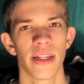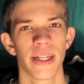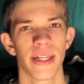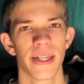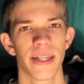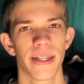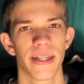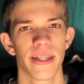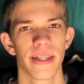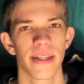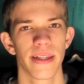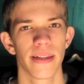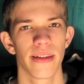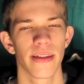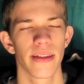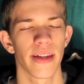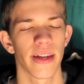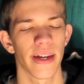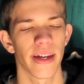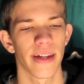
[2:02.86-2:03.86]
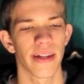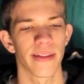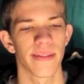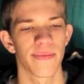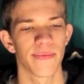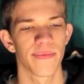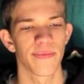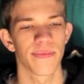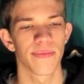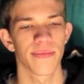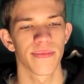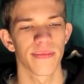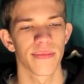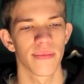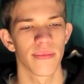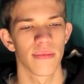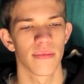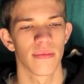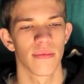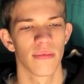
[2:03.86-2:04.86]
yeah,
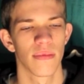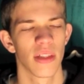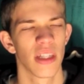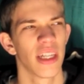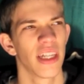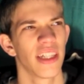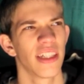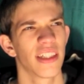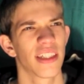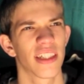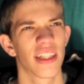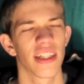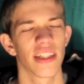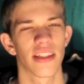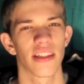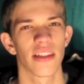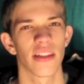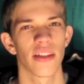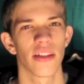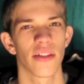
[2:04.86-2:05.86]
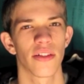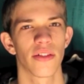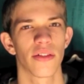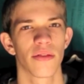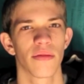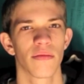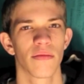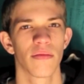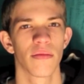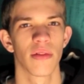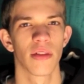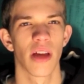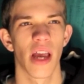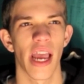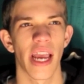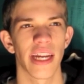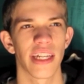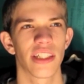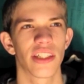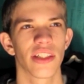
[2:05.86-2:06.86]
he just gets a little
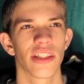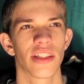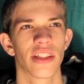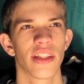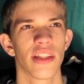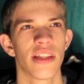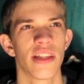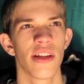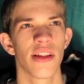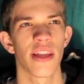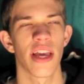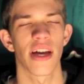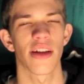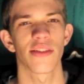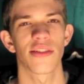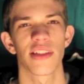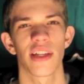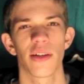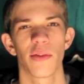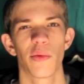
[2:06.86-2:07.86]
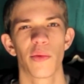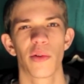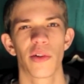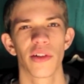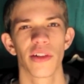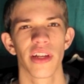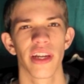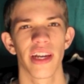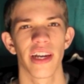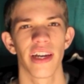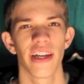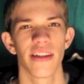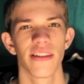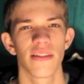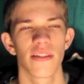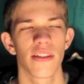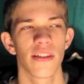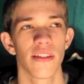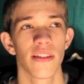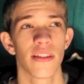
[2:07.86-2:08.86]
anxious to see the outside world, I
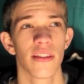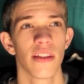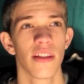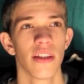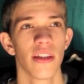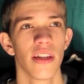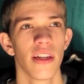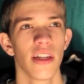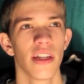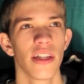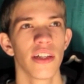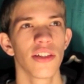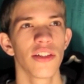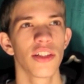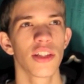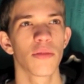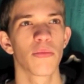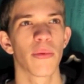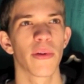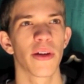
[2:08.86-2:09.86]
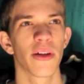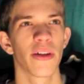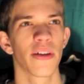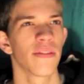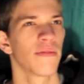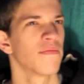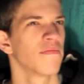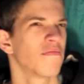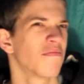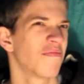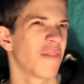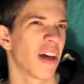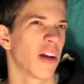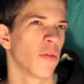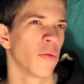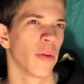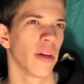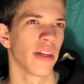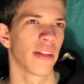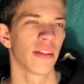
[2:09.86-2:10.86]
guess, because he'll disappear
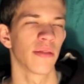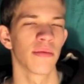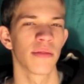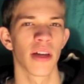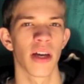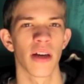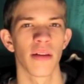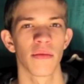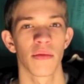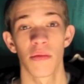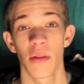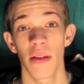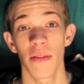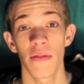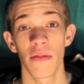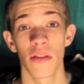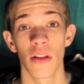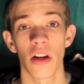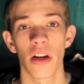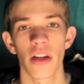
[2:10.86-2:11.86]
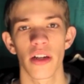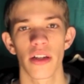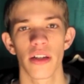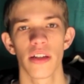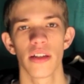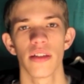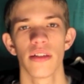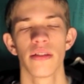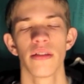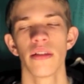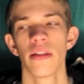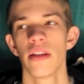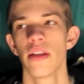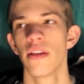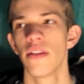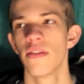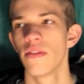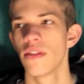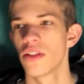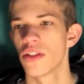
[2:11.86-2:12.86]
about a week sometimes, maybe even longer, and
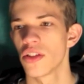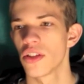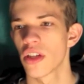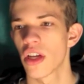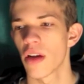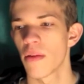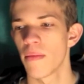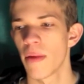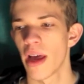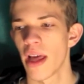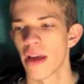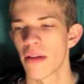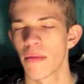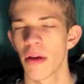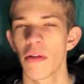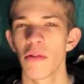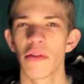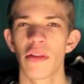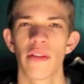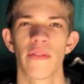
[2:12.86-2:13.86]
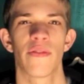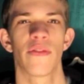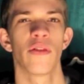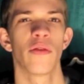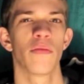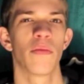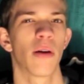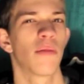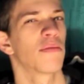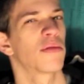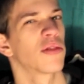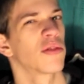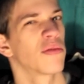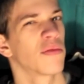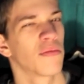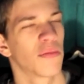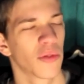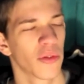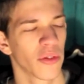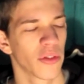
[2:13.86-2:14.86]
eventually come back, maybe with a few bumps
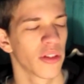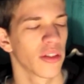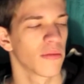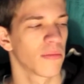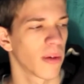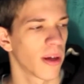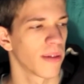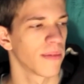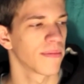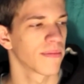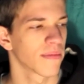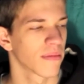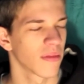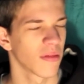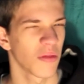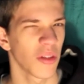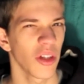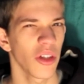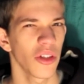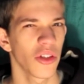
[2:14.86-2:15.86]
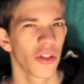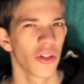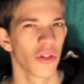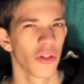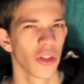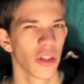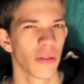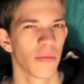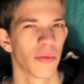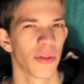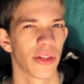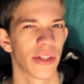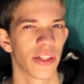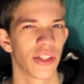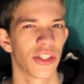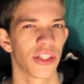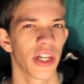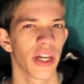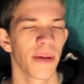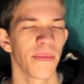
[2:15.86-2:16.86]
and bruises, but he's usually in pretty
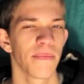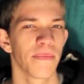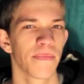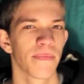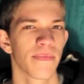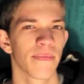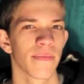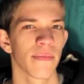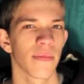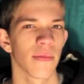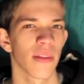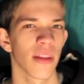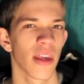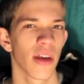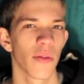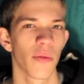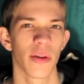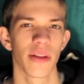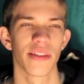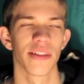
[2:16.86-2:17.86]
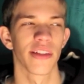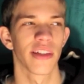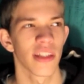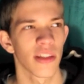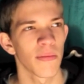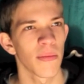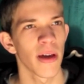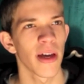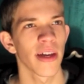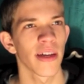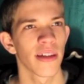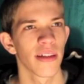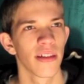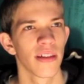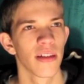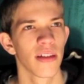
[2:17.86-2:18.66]
good shape. Can't wait till he gets back.